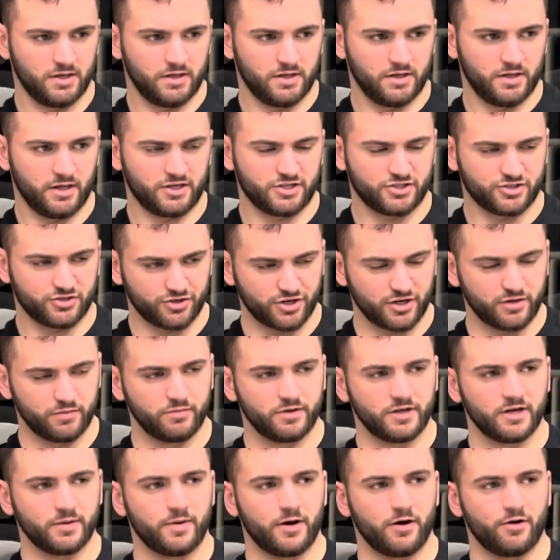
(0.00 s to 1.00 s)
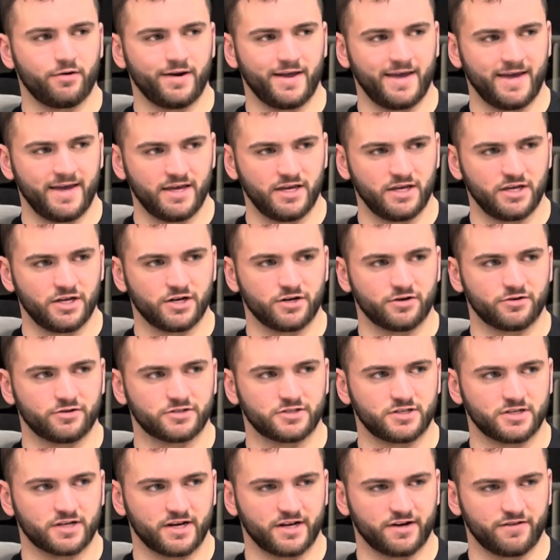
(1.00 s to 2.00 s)
It's taken me about 8 years
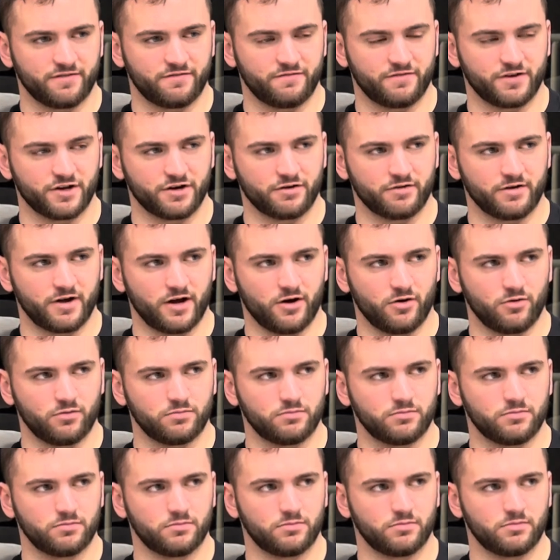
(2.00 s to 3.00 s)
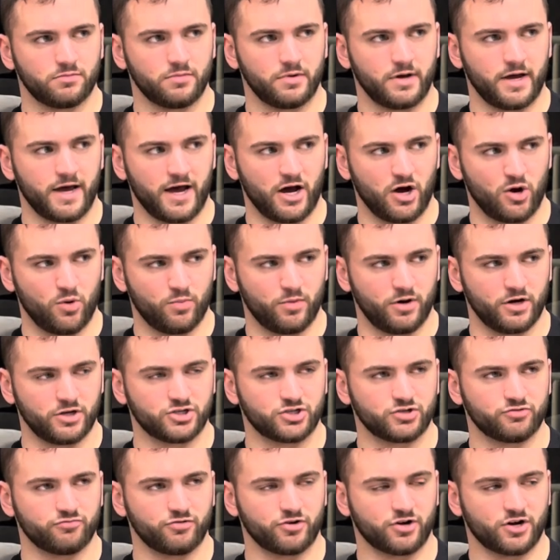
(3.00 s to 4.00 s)
to kind of figure out how
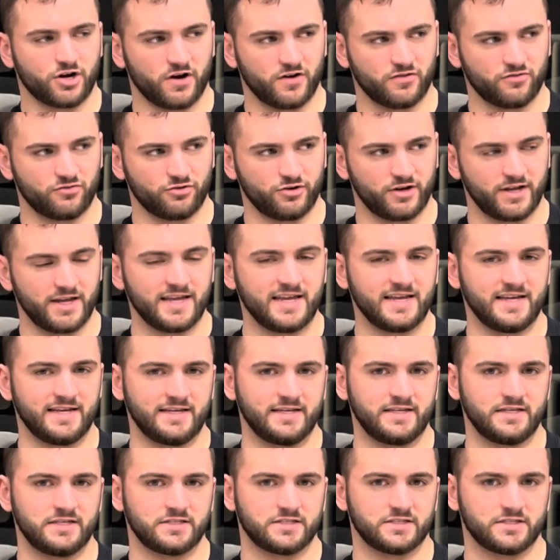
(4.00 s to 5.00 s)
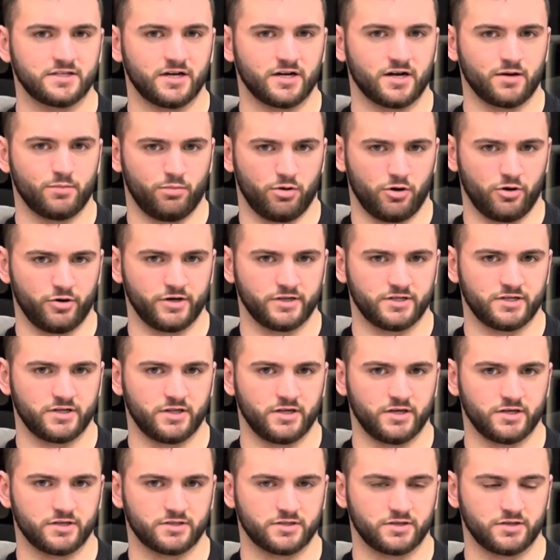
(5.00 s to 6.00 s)
much recovery is a component to
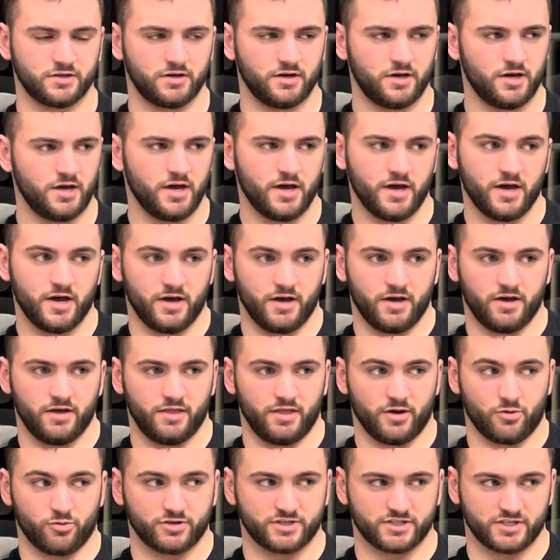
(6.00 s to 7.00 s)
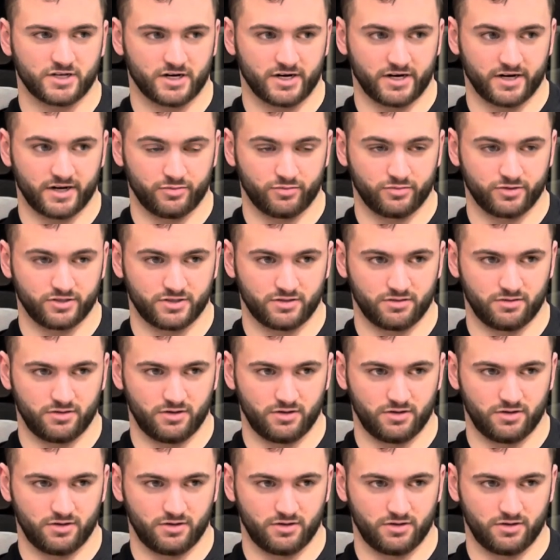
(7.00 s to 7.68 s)
this. There was times,